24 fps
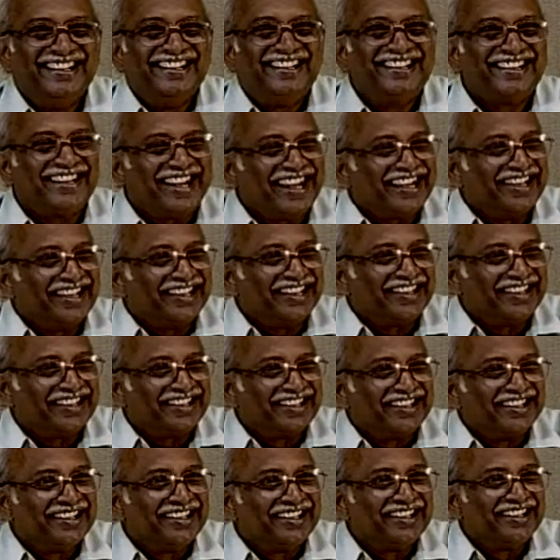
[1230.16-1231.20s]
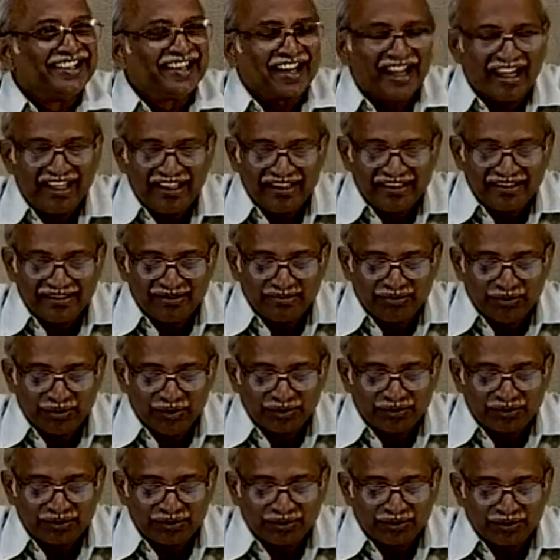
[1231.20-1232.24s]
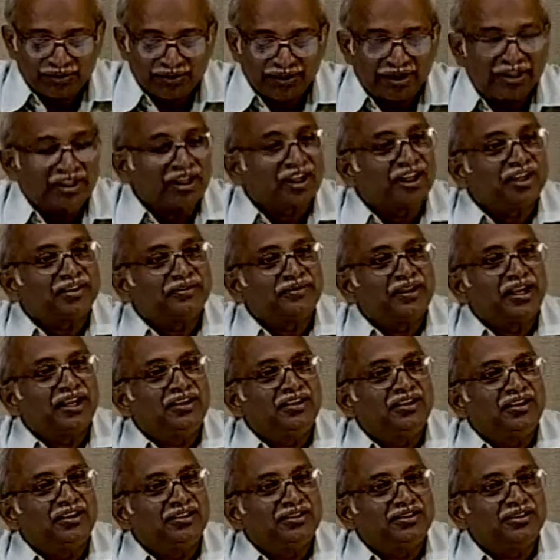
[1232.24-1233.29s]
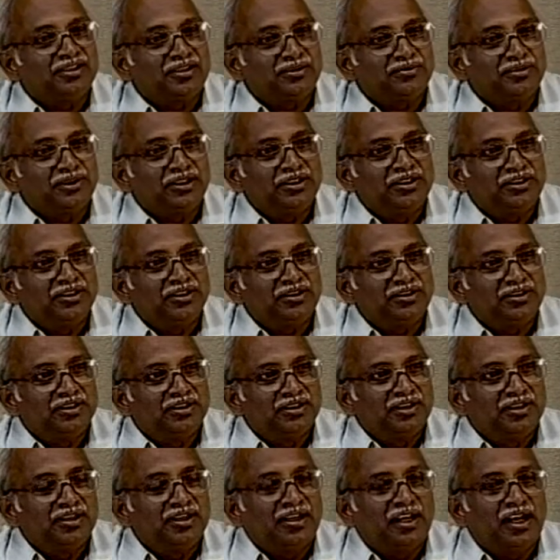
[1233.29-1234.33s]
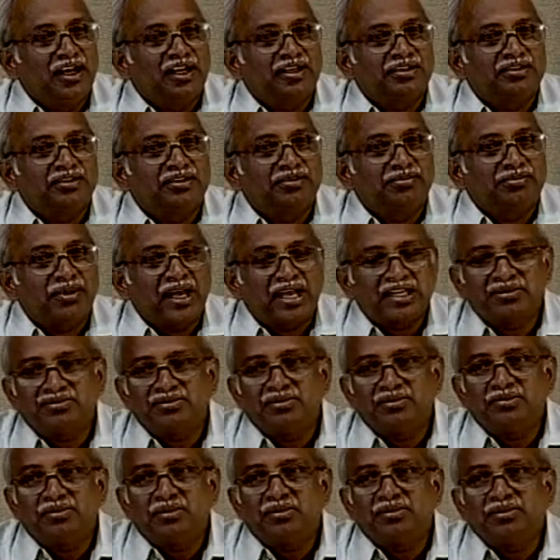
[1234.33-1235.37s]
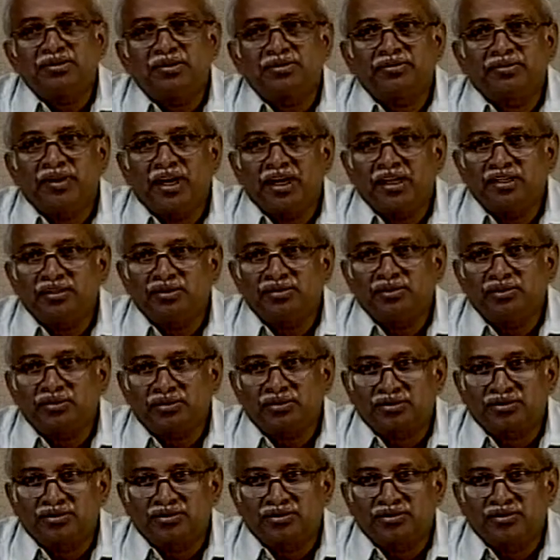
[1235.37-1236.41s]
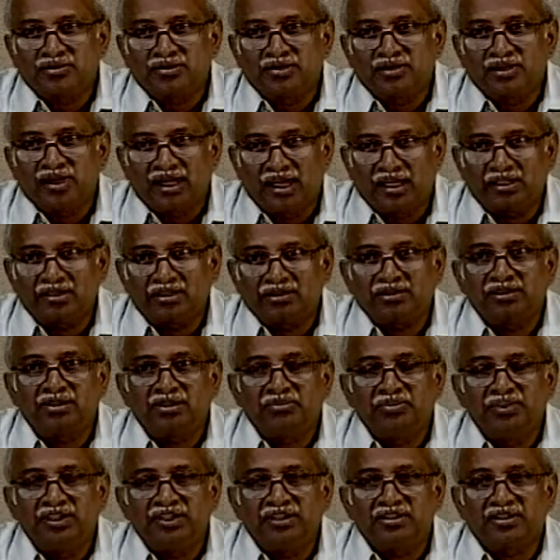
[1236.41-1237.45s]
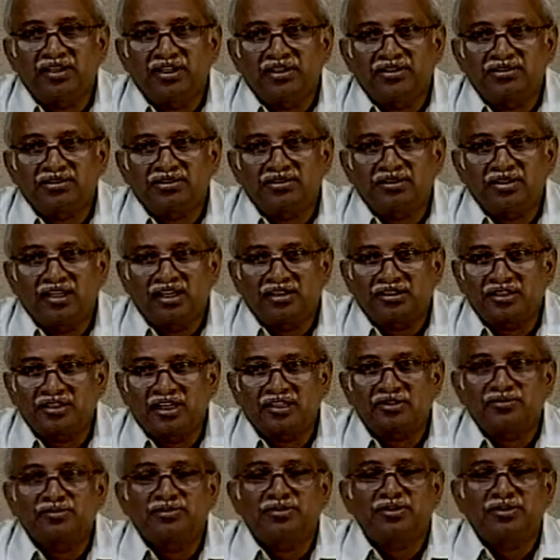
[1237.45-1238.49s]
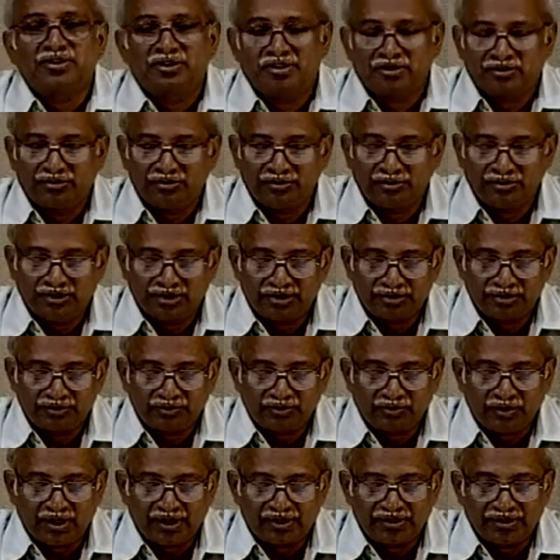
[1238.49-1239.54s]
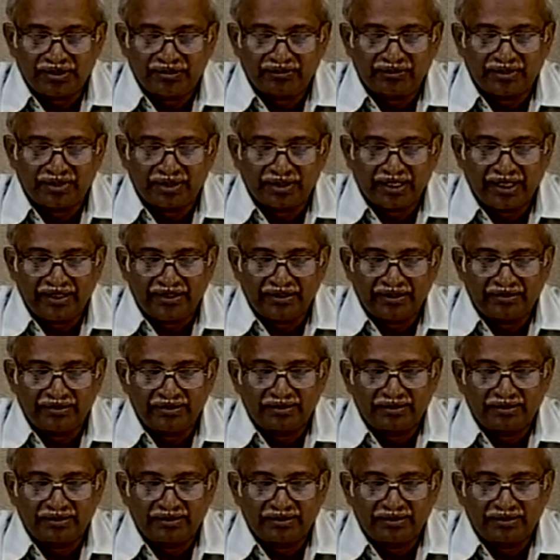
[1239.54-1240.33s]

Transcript: Rhine. Rhine moves through the Ruhr Valley in Germany, and maximum amount of iron ore and other minerals are transported through this one river, Rhine,